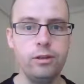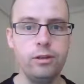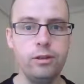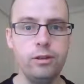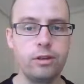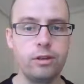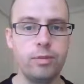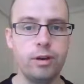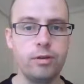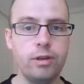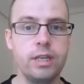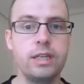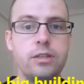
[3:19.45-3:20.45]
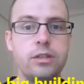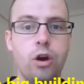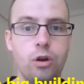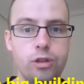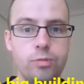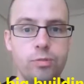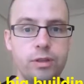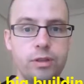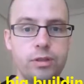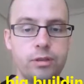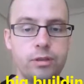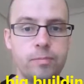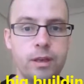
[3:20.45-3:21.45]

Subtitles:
talk about is hospital.